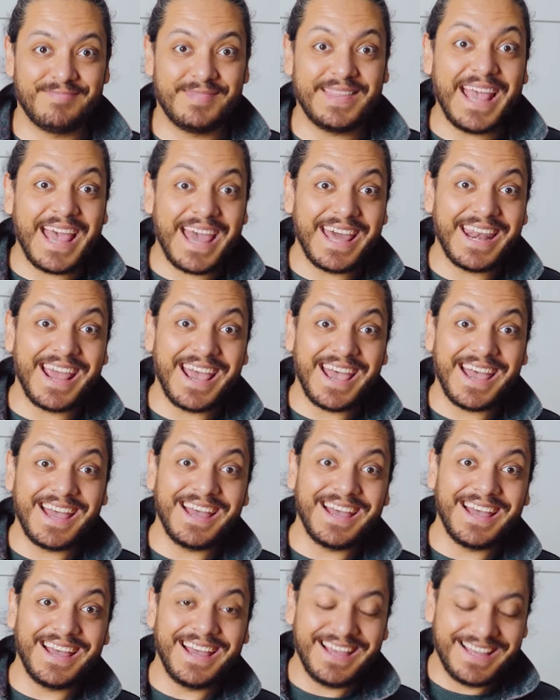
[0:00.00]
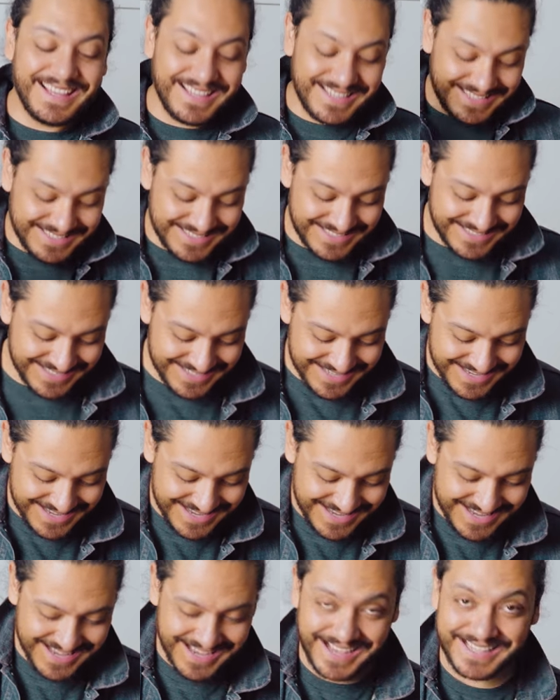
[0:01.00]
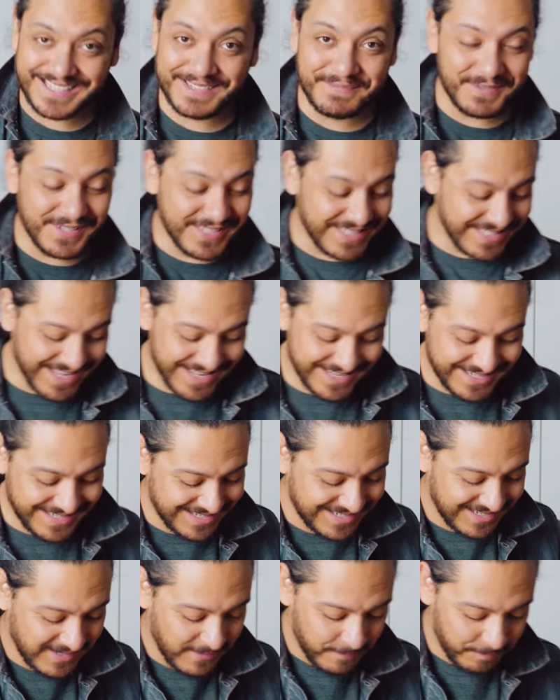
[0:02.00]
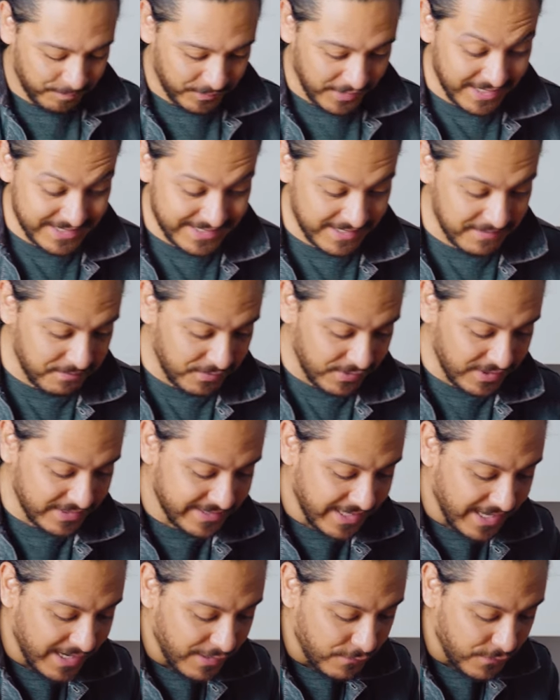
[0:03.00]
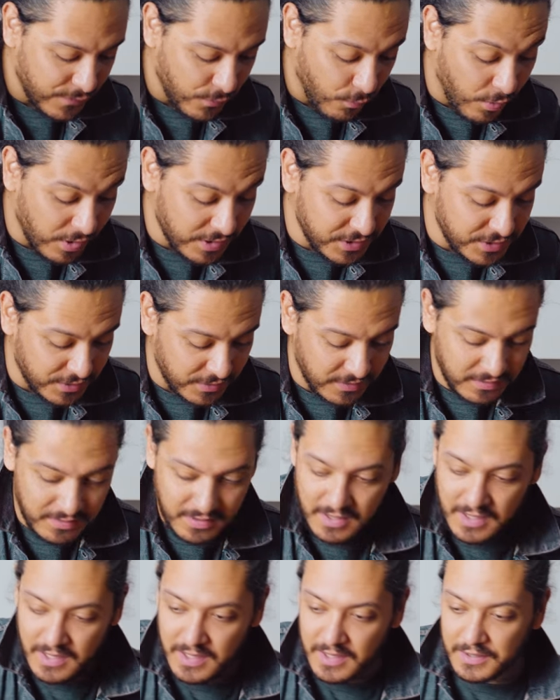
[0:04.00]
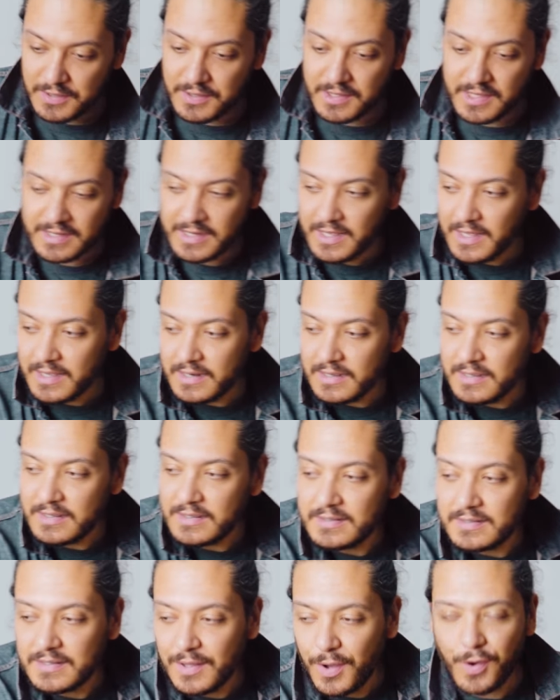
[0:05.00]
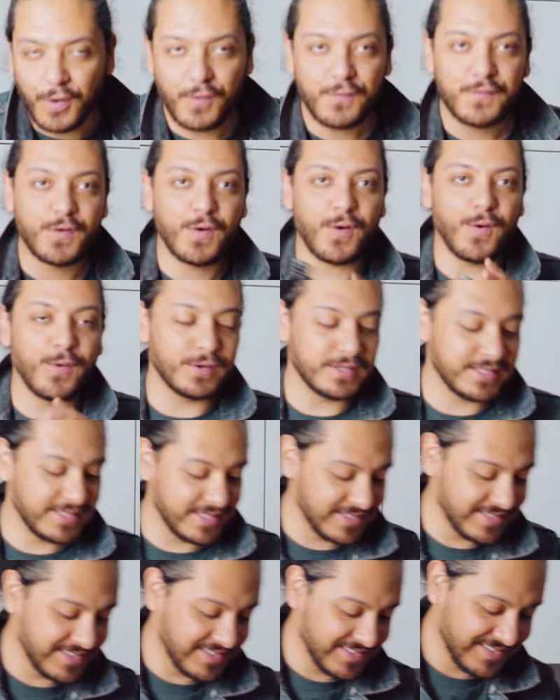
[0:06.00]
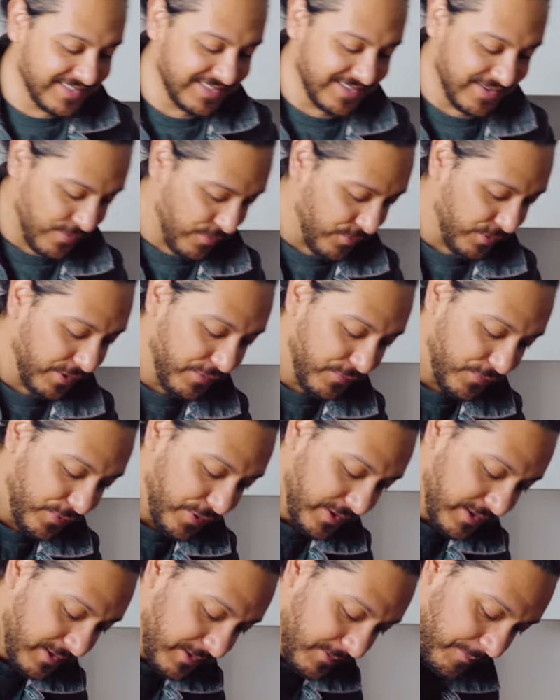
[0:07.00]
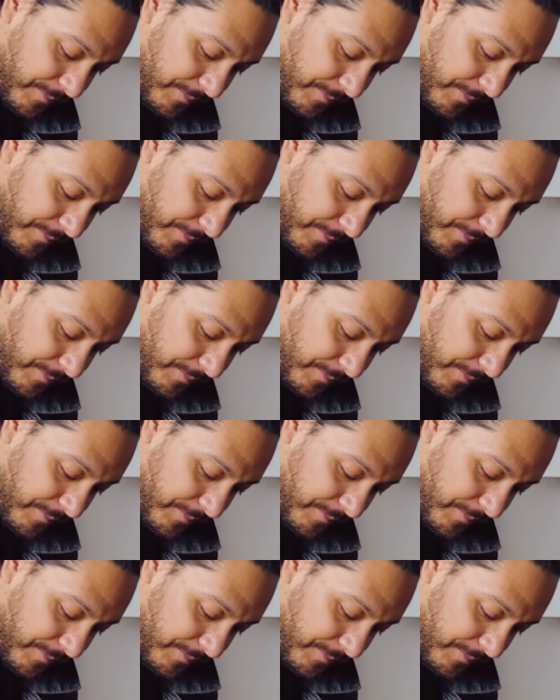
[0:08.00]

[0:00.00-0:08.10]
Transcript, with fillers: Ta-da! As simple as that. As simple as that. If you want to, you can add, of course, olive oil.